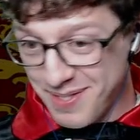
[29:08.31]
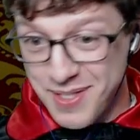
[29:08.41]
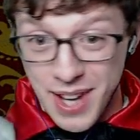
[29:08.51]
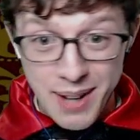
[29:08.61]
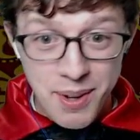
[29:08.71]

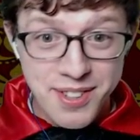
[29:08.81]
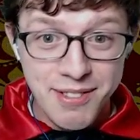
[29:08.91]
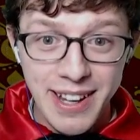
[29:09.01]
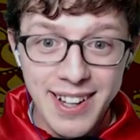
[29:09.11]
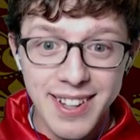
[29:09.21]
Thought it wasn't
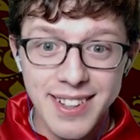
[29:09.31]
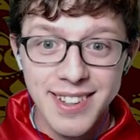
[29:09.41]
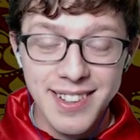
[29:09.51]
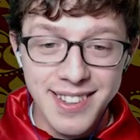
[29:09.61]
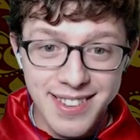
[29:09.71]
real.
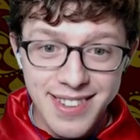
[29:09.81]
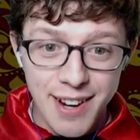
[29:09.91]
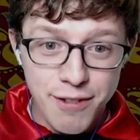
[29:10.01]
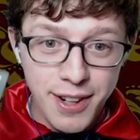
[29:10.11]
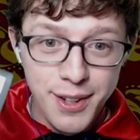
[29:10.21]
Got a
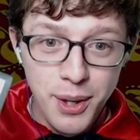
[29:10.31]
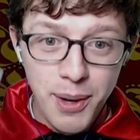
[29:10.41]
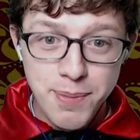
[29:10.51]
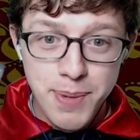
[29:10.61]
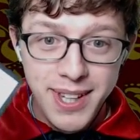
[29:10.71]
friggin'
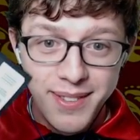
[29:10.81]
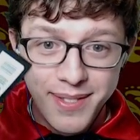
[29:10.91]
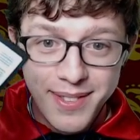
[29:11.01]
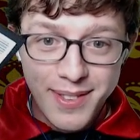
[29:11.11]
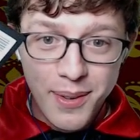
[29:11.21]

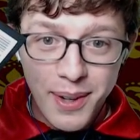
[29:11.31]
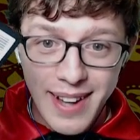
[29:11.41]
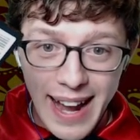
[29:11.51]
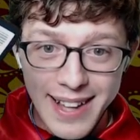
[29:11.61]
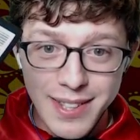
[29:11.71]

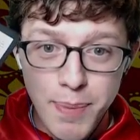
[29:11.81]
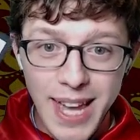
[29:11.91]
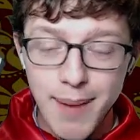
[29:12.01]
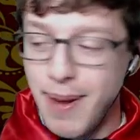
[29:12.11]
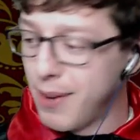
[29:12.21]

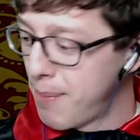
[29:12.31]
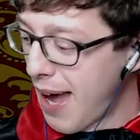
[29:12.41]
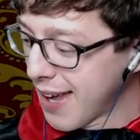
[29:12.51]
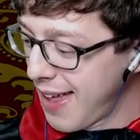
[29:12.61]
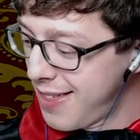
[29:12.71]
ISBN on the
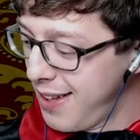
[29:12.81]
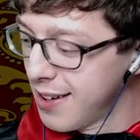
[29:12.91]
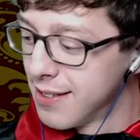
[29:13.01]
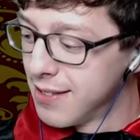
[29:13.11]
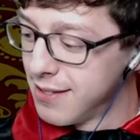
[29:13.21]
back of that thing.
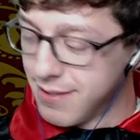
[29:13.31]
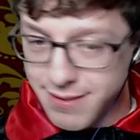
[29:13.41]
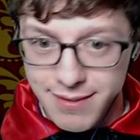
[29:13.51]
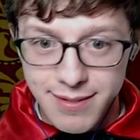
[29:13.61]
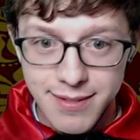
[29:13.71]

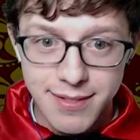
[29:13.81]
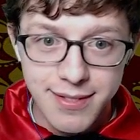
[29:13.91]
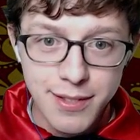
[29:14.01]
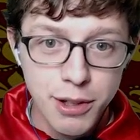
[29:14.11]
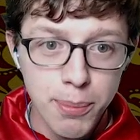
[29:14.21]

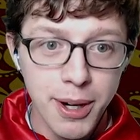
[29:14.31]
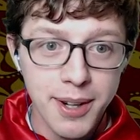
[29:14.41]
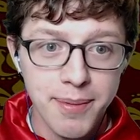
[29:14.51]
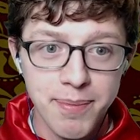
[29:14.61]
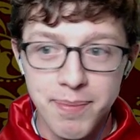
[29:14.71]
Real book.
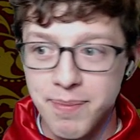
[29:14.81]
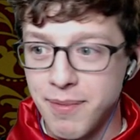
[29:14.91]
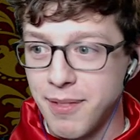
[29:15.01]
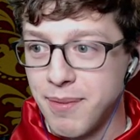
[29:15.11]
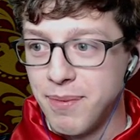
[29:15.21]

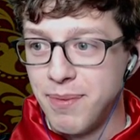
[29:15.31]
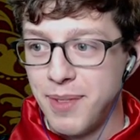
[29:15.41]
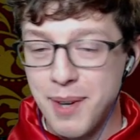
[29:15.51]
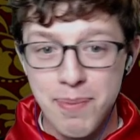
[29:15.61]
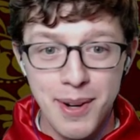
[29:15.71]
You
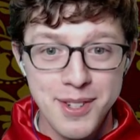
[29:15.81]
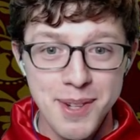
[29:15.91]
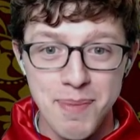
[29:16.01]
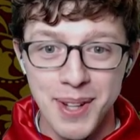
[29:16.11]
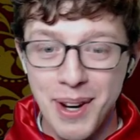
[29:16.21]
can purchase it
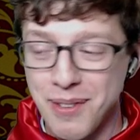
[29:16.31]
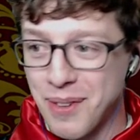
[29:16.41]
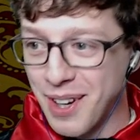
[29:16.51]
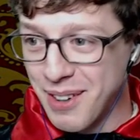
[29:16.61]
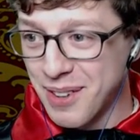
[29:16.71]
below if you
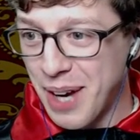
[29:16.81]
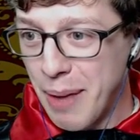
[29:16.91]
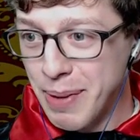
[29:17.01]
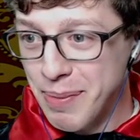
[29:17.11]
want your own copy.